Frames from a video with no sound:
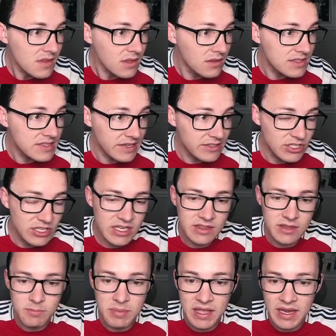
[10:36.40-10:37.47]
let's actually get
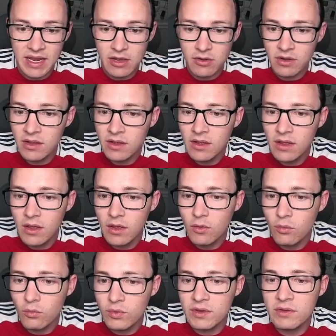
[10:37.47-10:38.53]
the pen out.
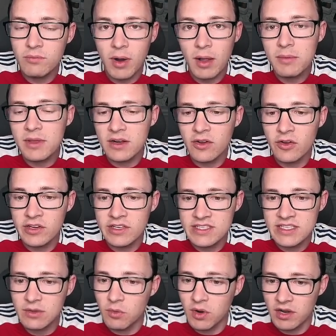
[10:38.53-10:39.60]
We probably are going to
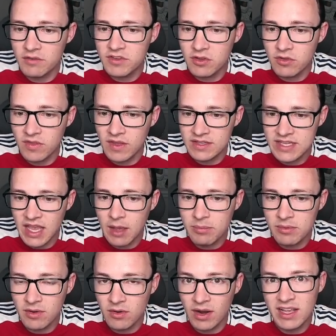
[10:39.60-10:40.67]
see one of two things
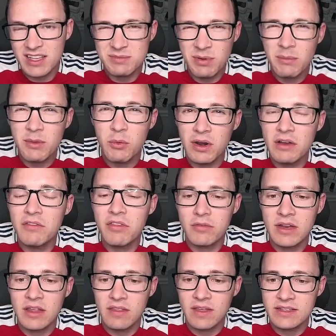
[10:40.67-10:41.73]
happen, or I guess probably one of
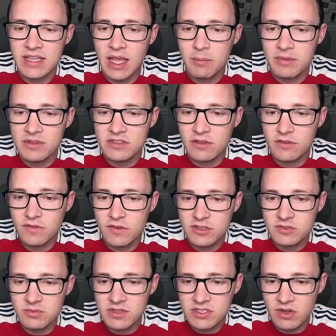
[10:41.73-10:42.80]
three things happen. So the
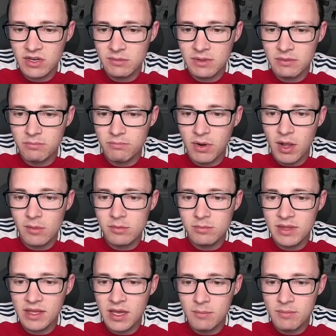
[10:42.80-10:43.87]
first one's going to be
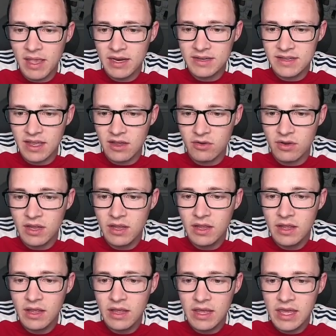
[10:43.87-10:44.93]
probably come back down,
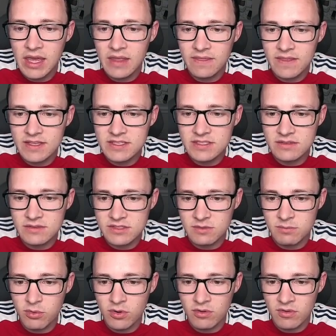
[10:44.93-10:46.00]
hit this
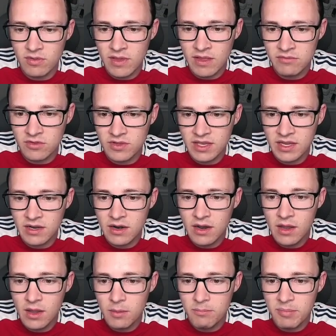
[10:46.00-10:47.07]
support level here,
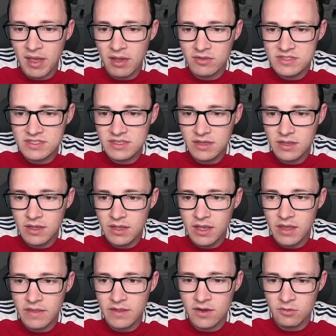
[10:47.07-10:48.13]
bounce,
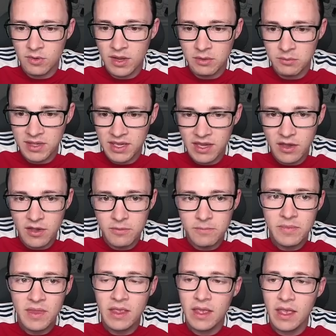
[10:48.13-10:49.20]
and then away we go.
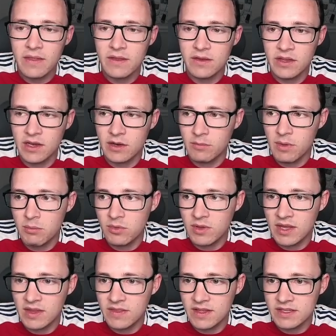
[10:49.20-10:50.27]
And then, maybe we
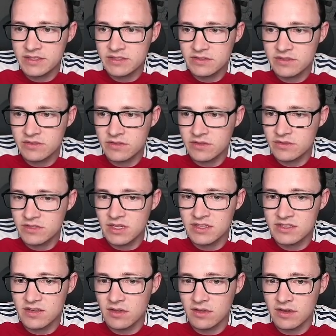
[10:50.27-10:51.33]
hit this,
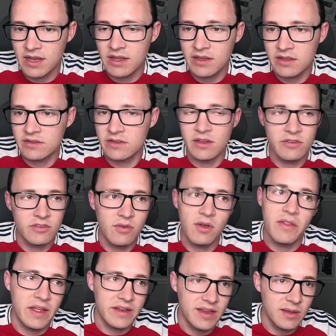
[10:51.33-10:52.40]
consolidate, do all
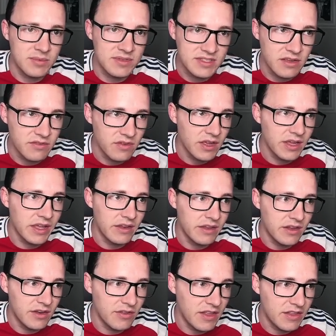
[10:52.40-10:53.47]
that type of stuff. Again,
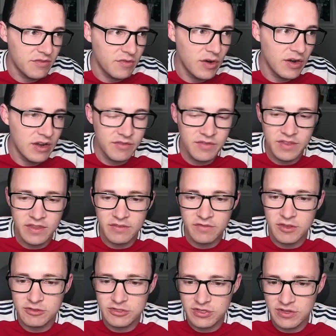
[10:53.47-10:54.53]
that's far enough in the
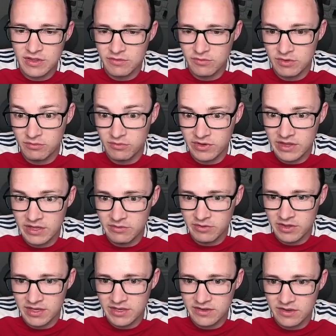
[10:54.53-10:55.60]
future that we really,
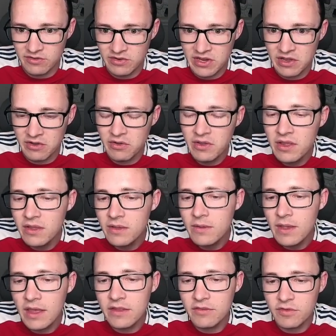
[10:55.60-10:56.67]
really don't know.
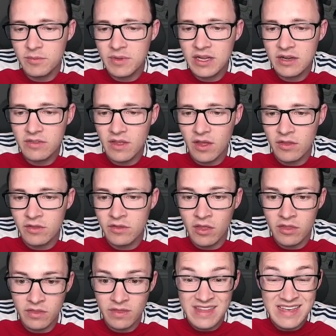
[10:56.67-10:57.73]
And then from here,
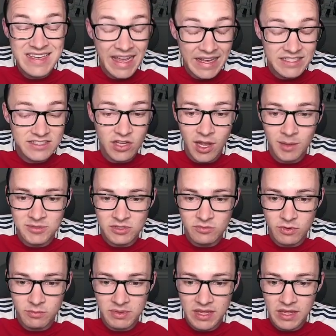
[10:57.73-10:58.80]
the next option
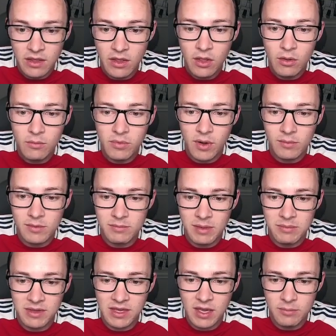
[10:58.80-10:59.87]
would be probably
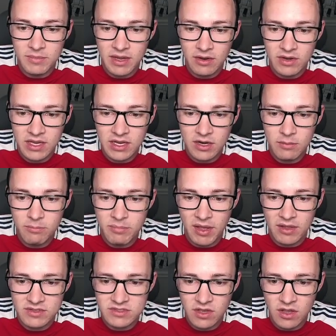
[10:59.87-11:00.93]
maybe come down here,
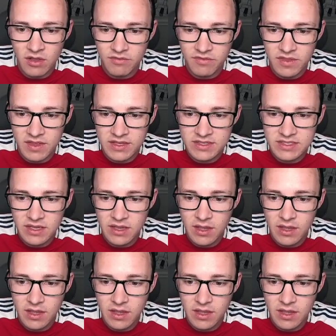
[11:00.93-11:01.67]
bounce off this,